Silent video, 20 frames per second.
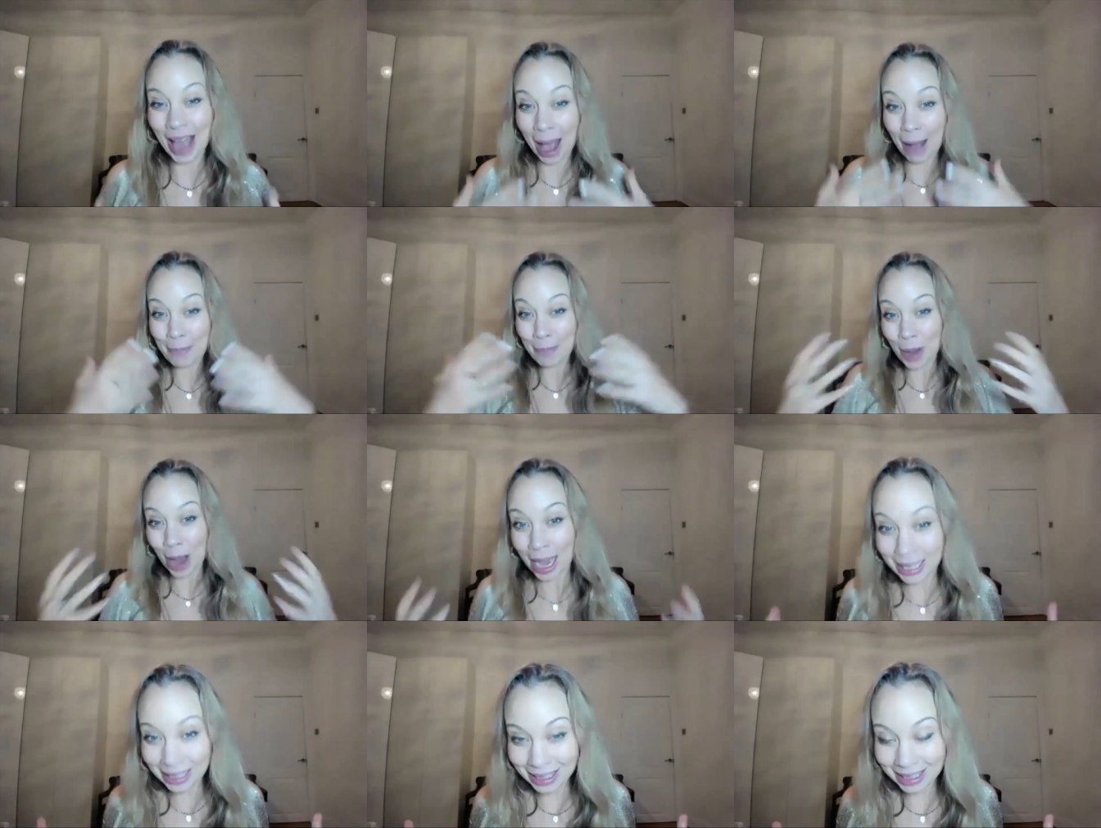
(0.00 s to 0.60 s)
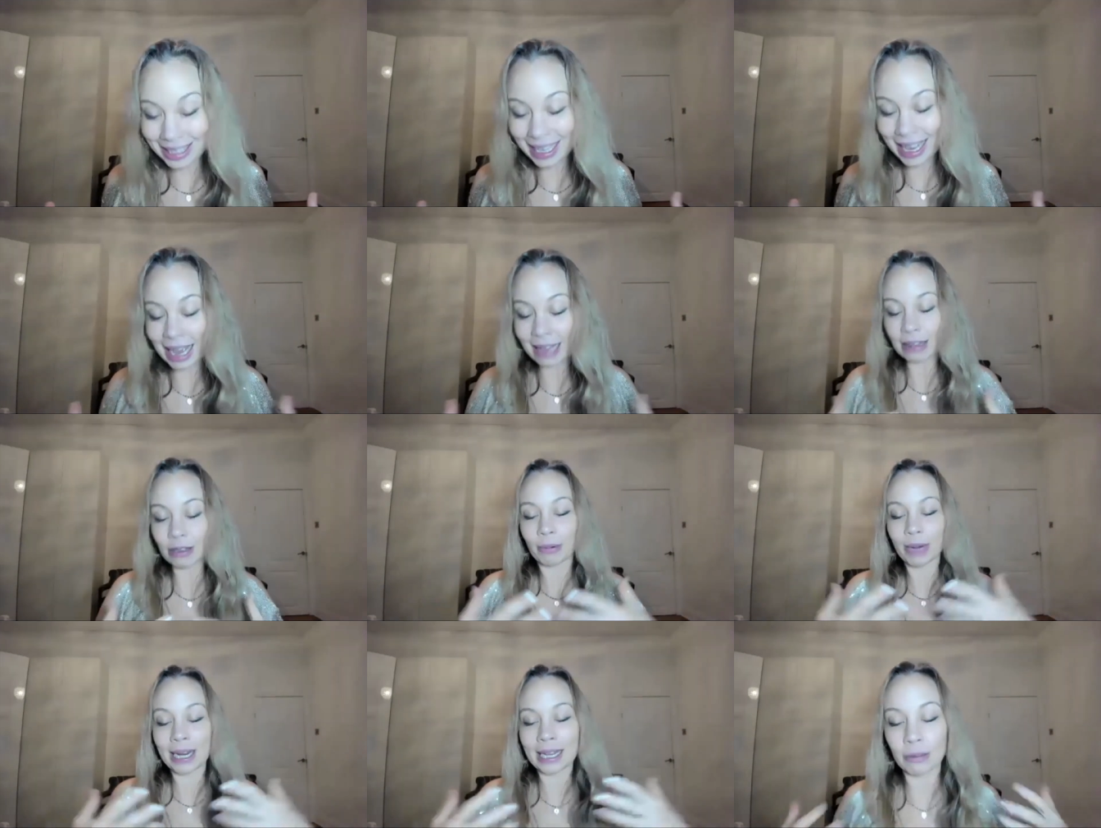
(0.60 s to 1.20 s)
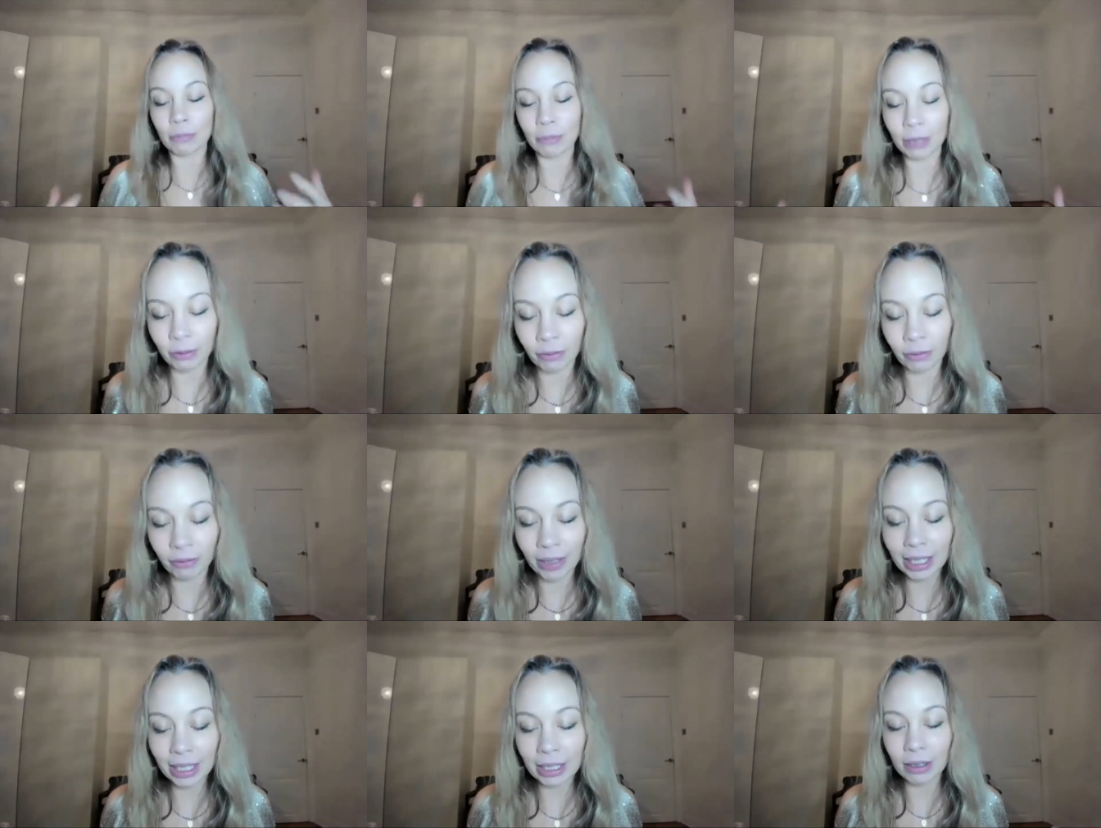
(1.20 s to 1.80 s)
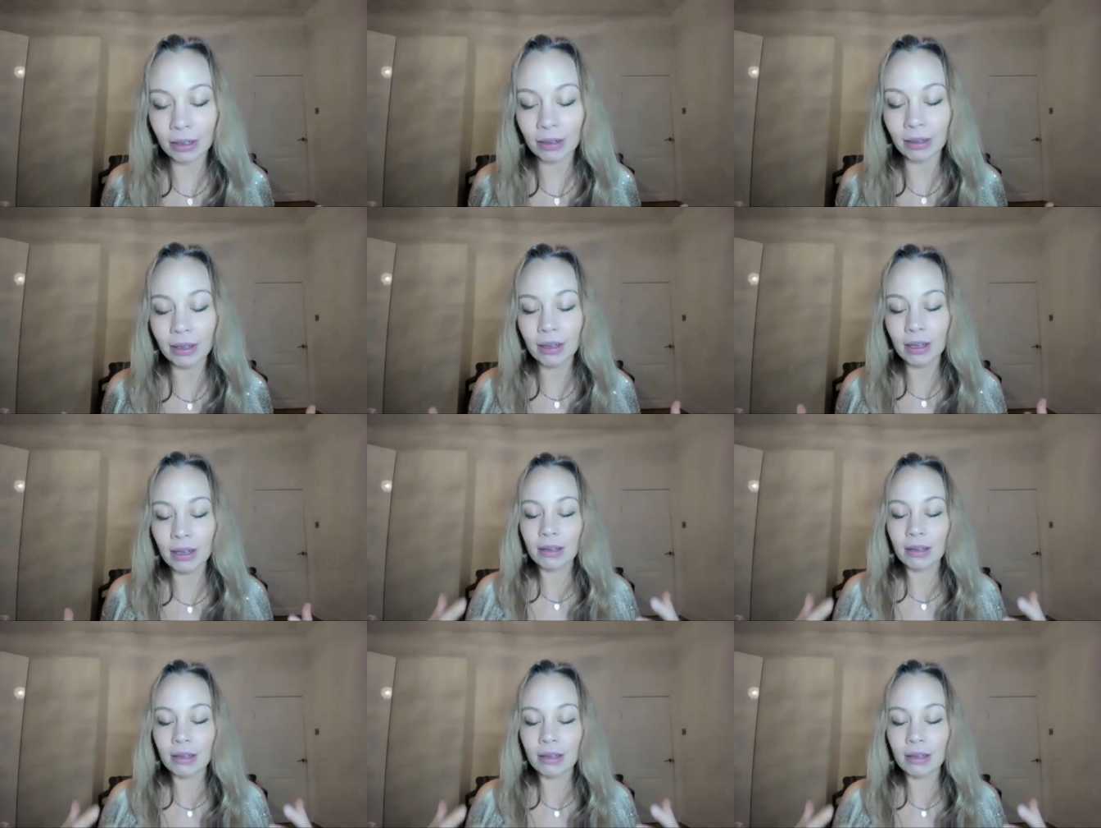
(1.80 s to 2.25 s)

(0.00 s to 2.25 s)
our mindset, the way that we feel,